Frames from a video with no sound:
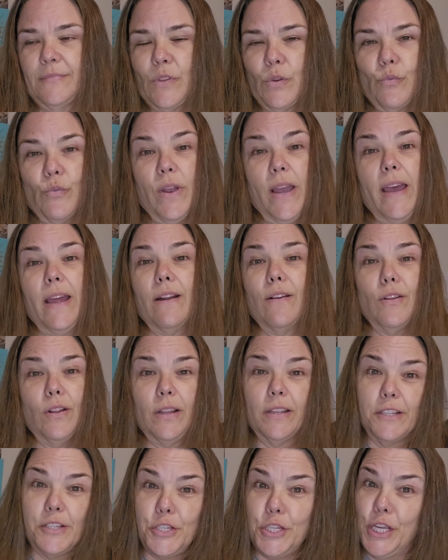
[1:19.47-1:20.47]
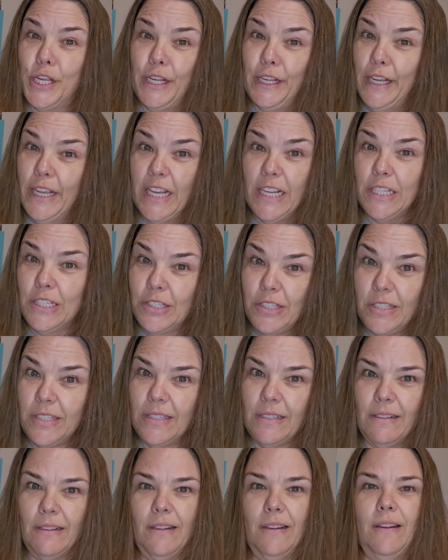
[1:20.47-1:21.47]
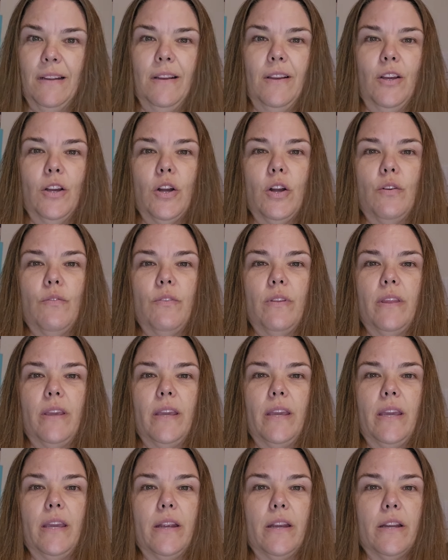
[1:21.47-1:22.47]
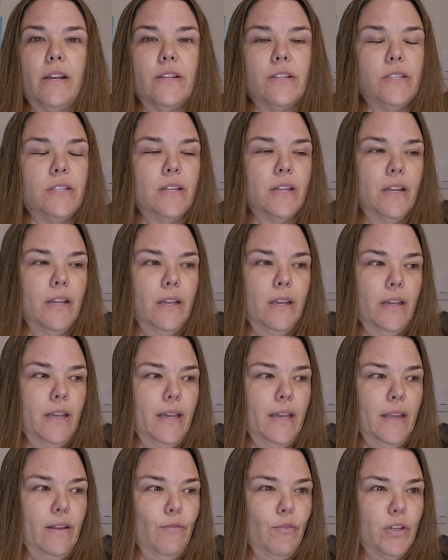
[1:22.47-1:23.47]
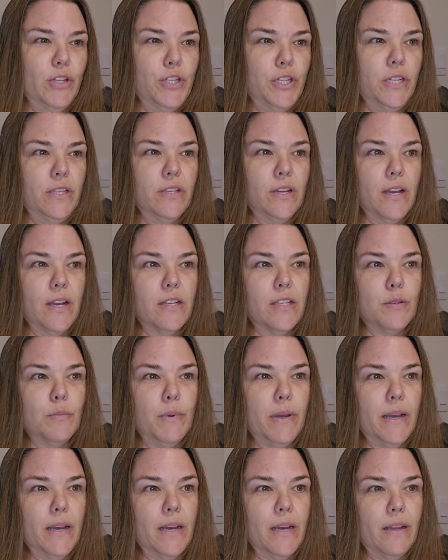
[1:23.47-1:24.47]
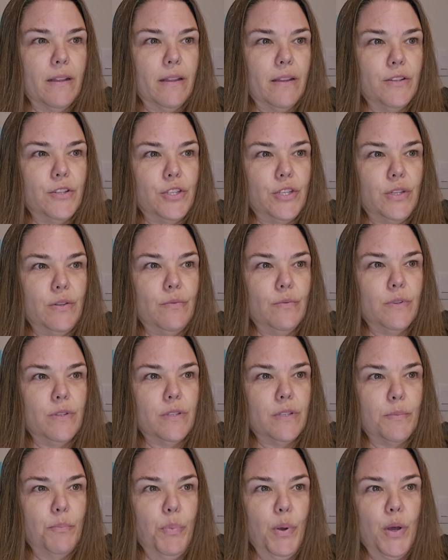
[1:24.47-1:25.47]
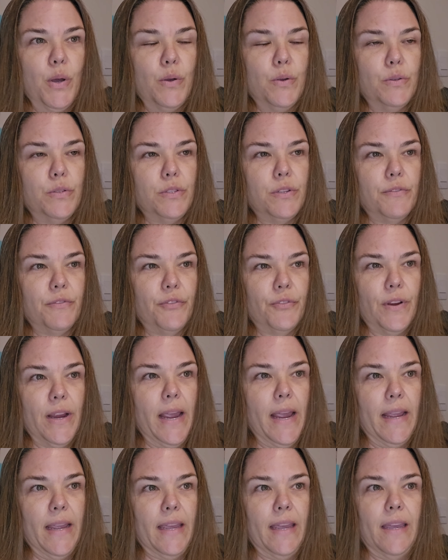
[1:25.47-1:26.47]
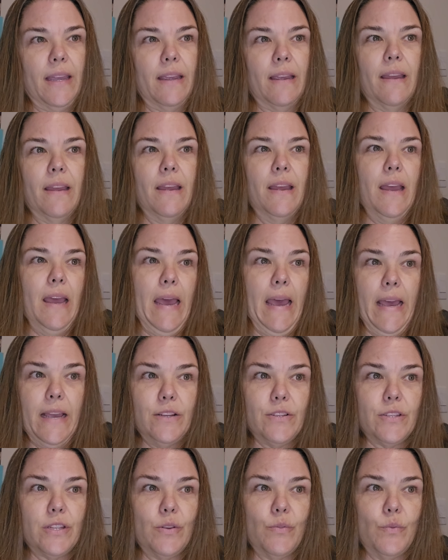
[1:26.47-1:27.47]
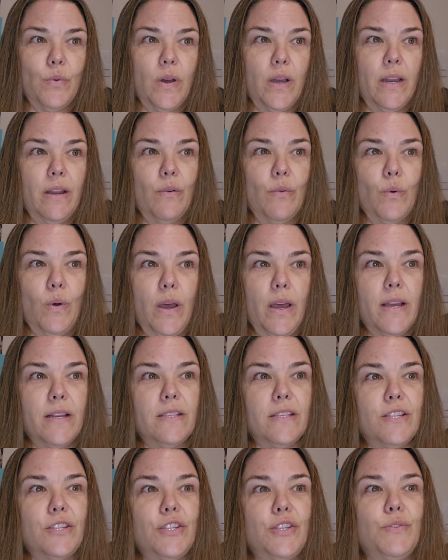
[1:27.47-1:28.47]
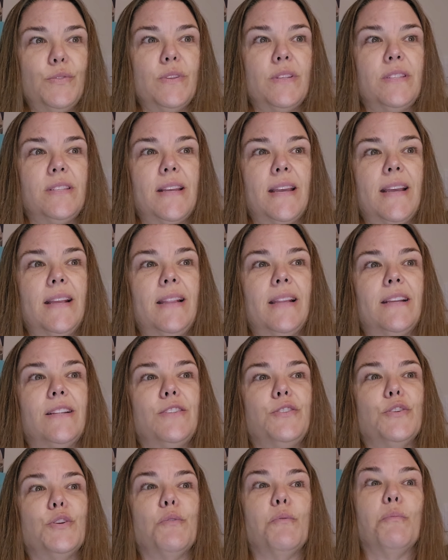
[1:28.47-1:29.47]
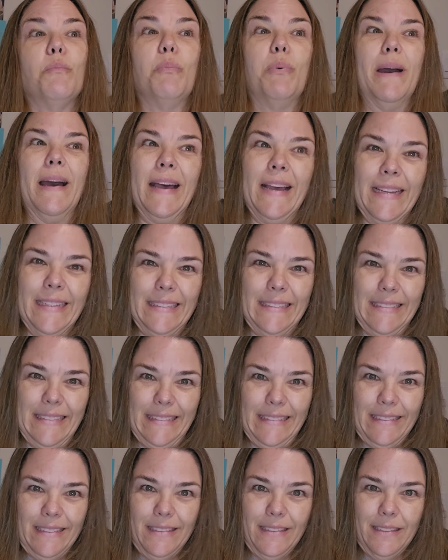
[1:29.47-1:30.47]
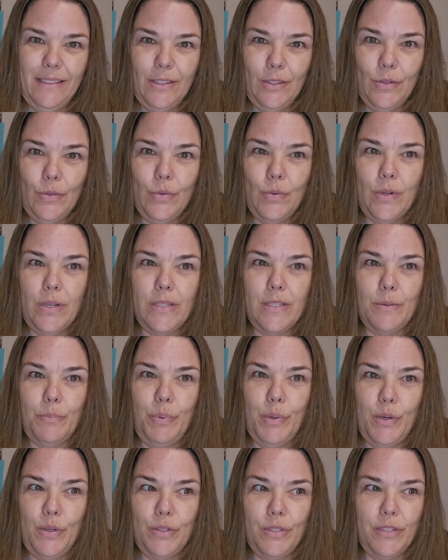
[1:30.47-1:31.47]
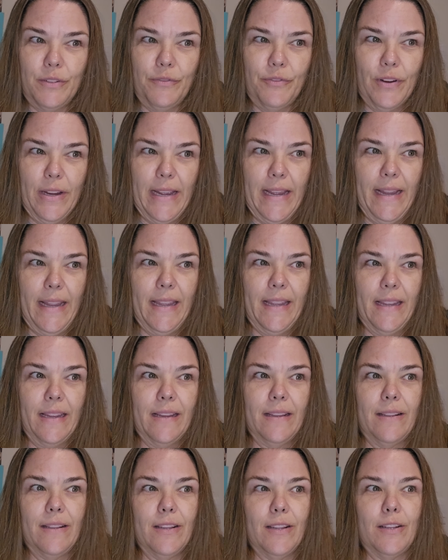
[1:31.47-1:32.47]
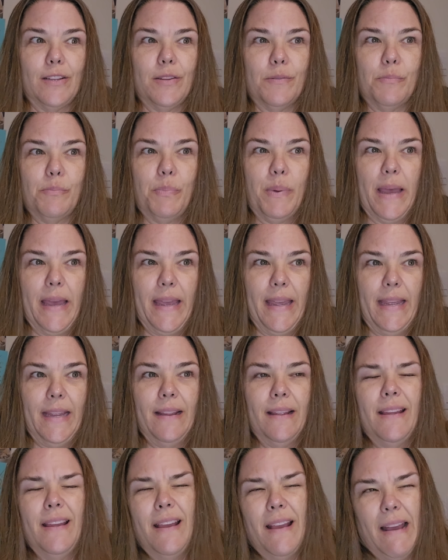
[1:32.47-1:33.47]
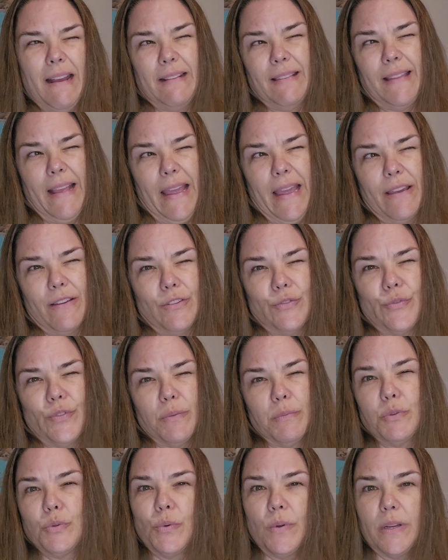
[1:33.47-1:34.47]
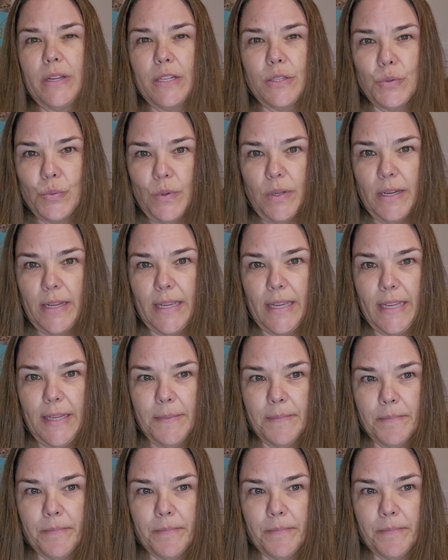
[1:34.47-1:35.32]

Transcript: radical agendas over the years. And when she talked about that she was opposed to fracking, actually, what it was is she was saying that Joe Biden was opposed to fracking in the debate. I think it was from twenty twenty